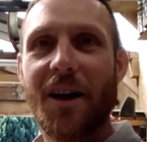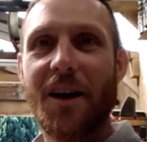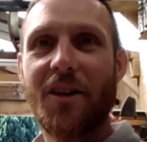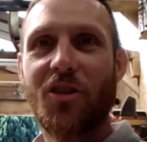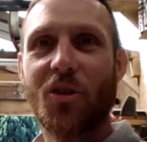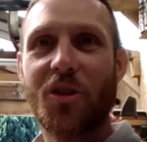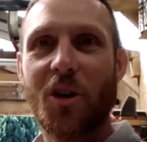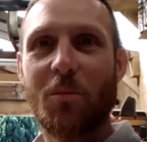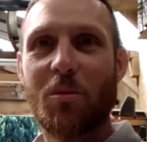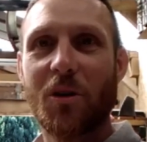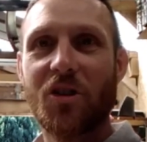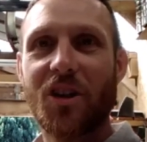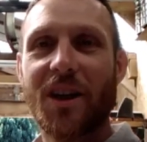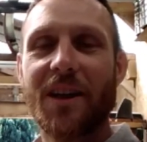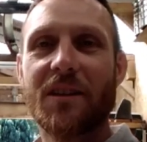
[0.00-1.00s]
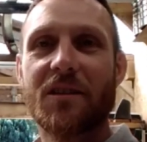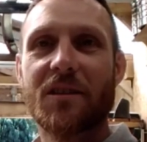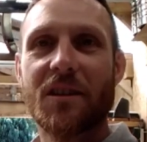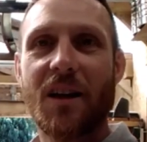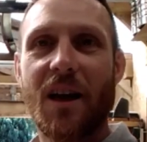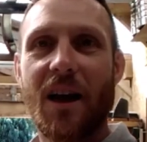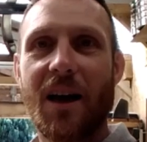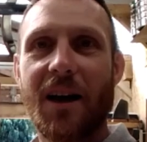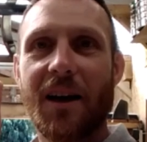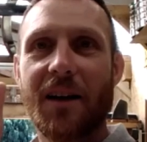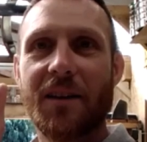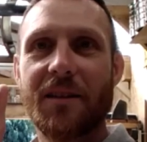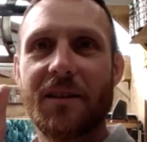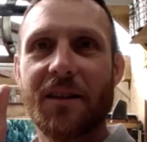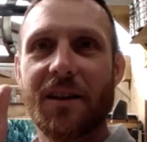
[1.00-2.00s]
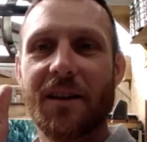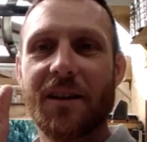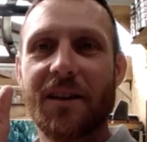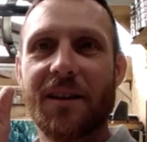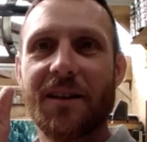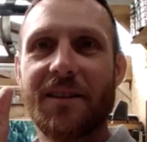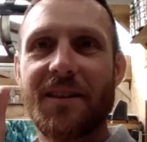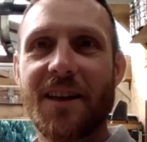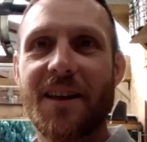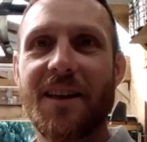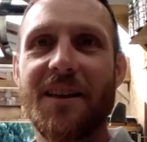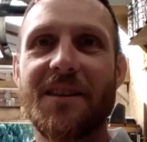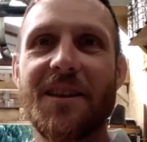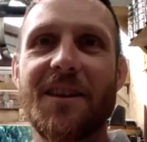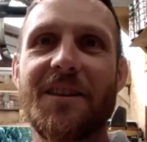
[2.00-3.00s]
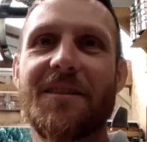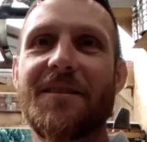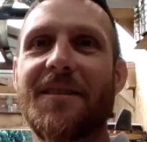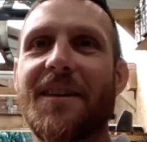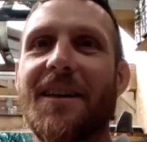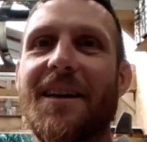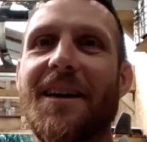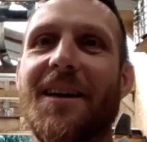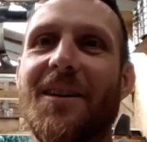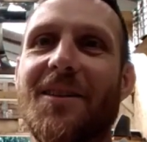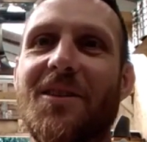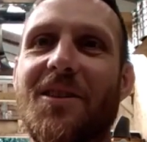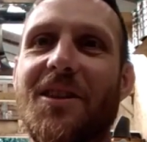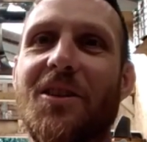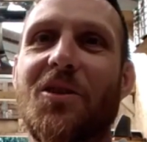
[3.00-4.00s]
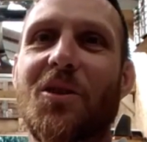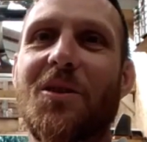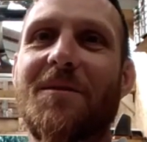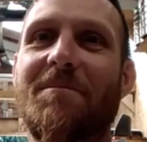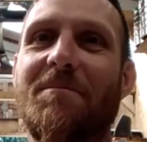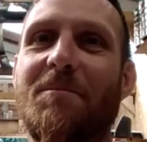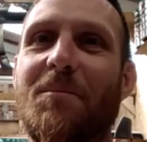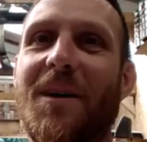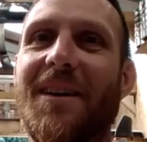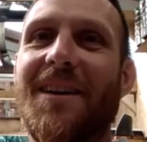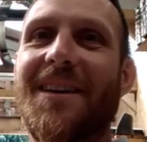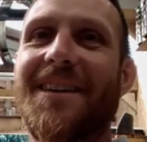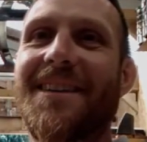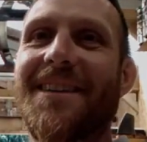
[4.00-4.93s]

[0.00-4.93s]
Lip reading: enjoy your projects and take it easy. I'll see you soon. Bye.